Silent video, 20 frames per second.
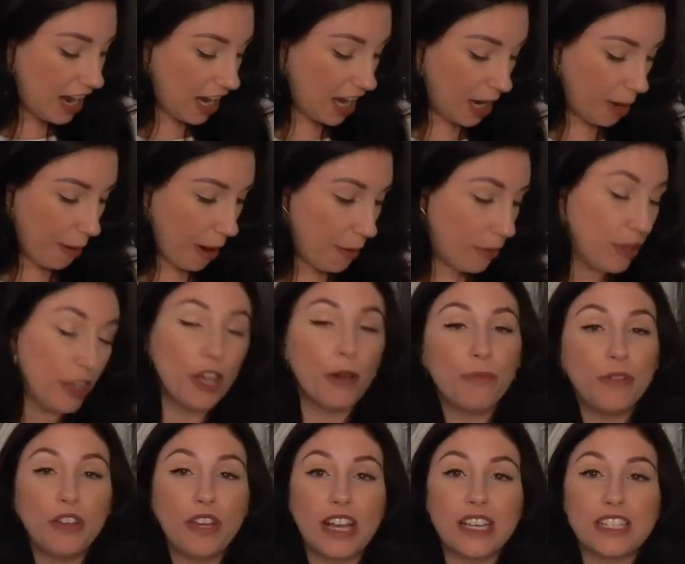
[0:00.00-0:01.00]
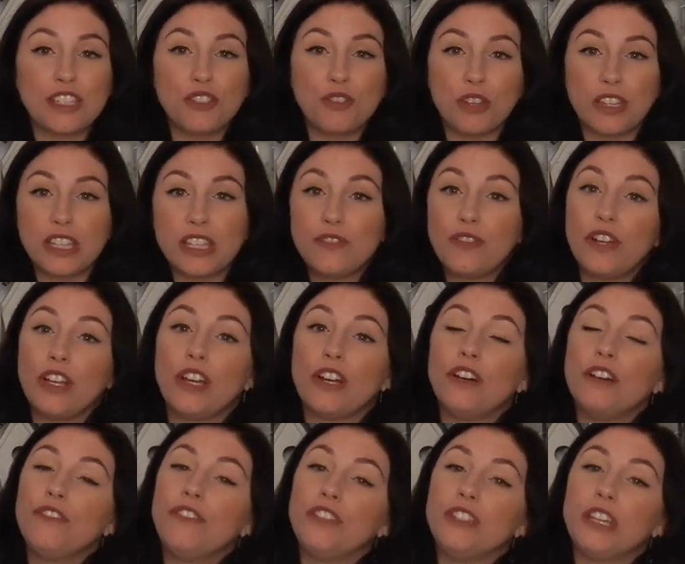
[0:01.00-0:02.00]
Um, I really hope that you guys enjoyed this video.
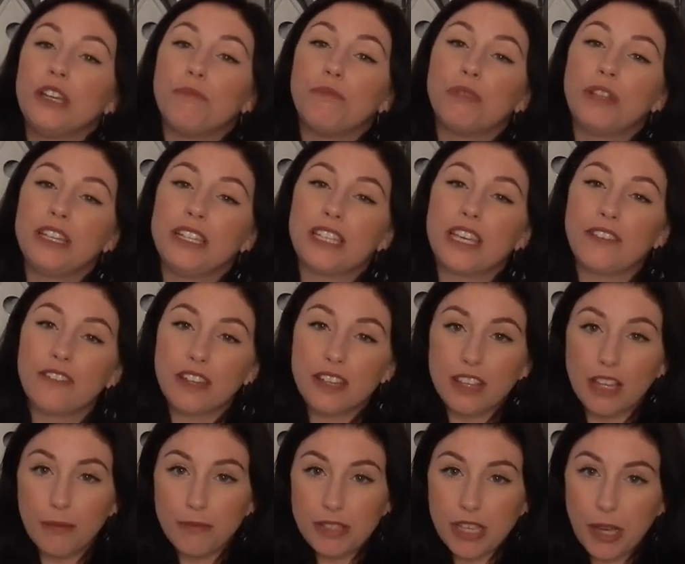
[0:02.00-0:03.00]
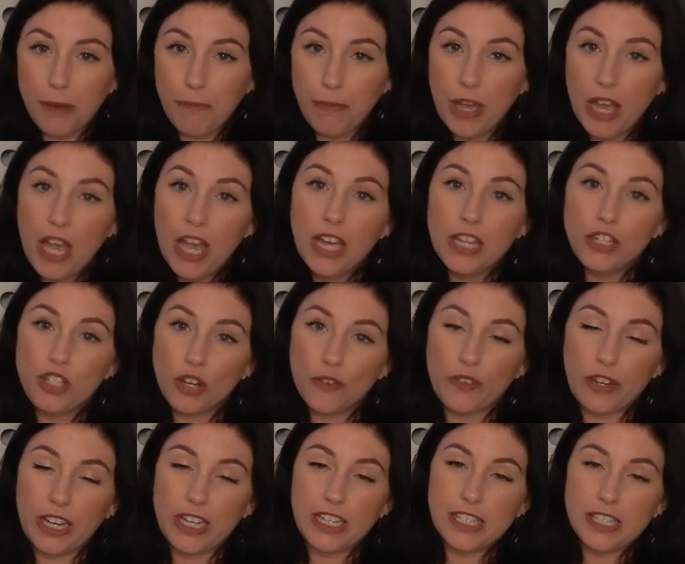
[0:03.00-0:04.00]
If you did, please give it a thumbs up.
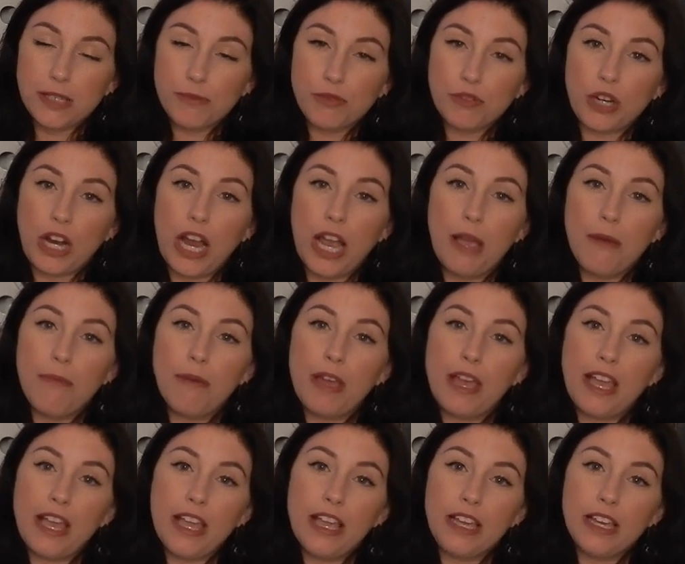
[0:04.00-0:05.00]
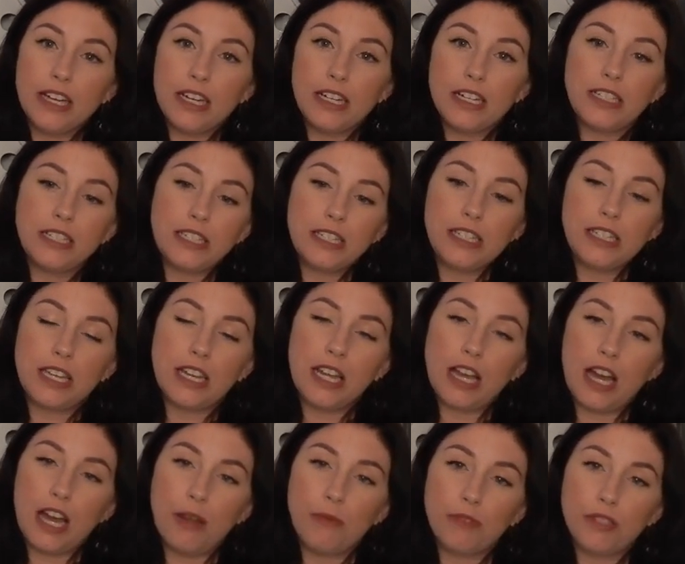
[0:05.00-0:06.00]
Don't forget to subscribe, and
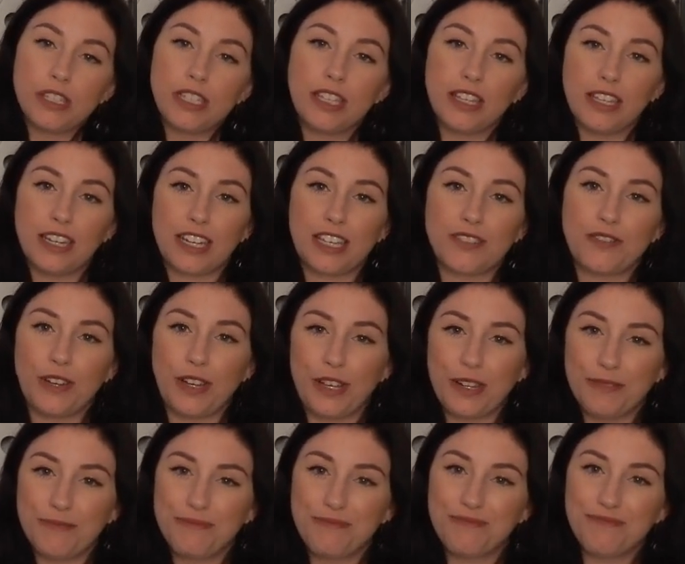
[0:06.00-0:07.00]
I will see you in the next video.